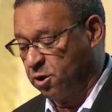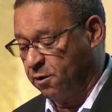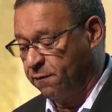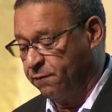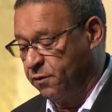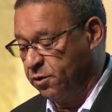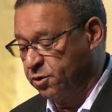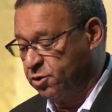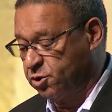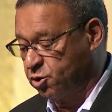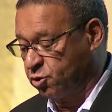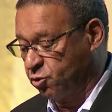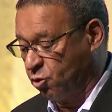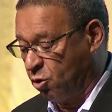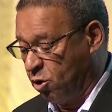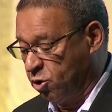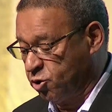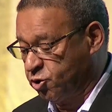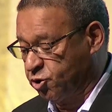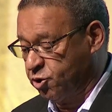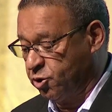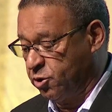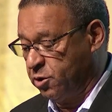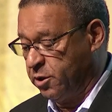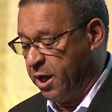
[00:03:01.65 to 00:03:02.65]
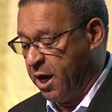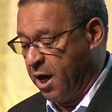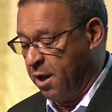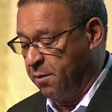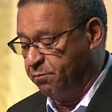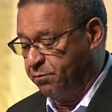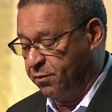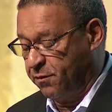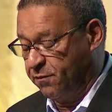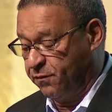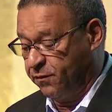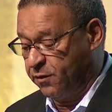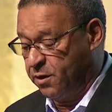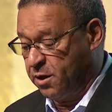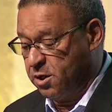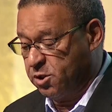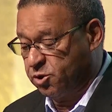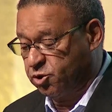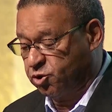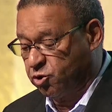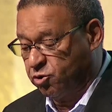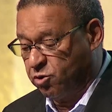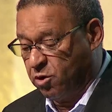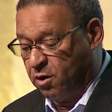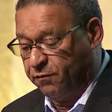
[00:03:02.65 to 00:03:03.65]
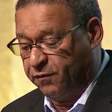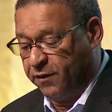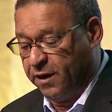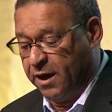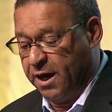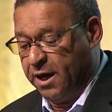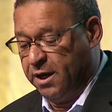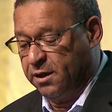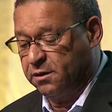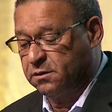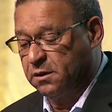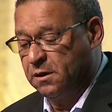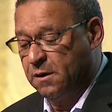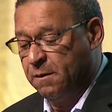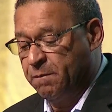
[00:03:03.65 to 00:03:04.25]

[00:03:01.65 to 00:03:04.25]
of distortion and perversion, of hate